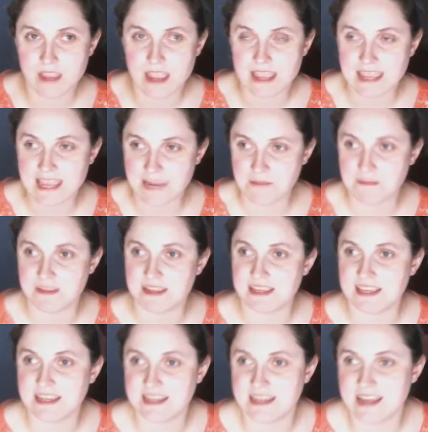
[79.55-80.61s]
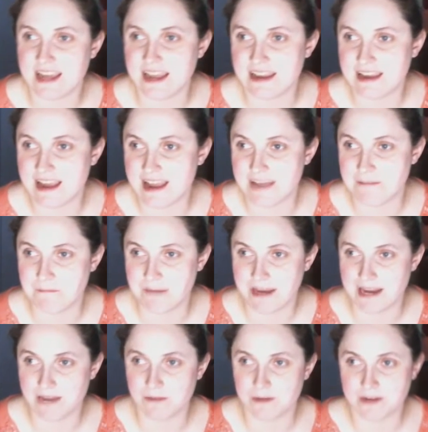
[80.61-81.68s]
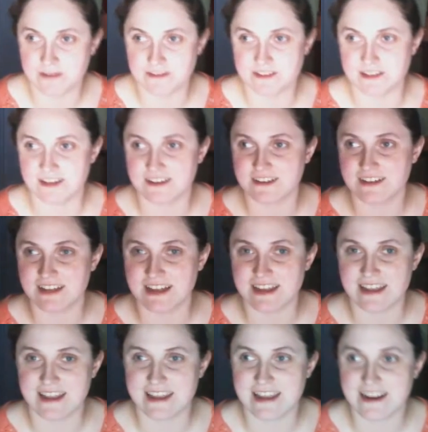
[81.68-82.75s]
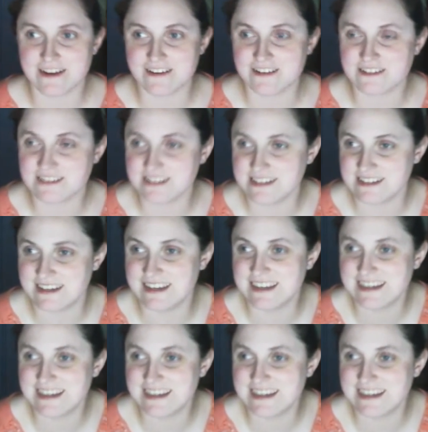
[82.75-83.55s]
game that he had made when he was younger. Like, here's the...